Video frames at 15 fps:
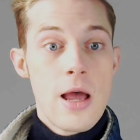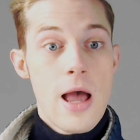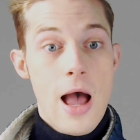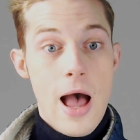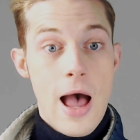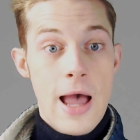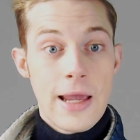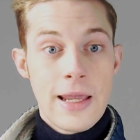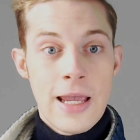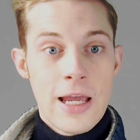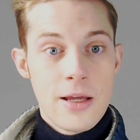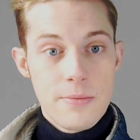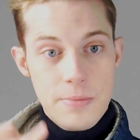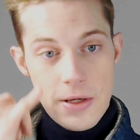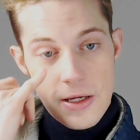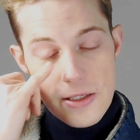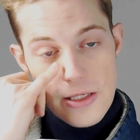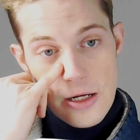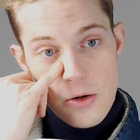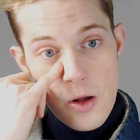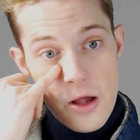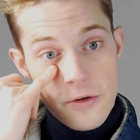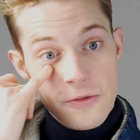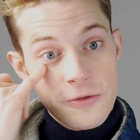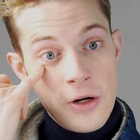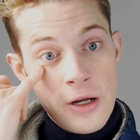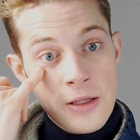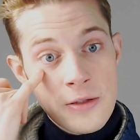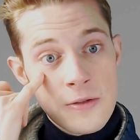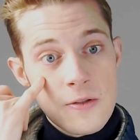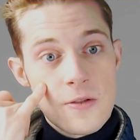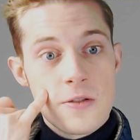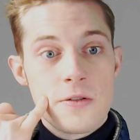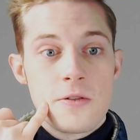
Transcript: I can't because I don't have friends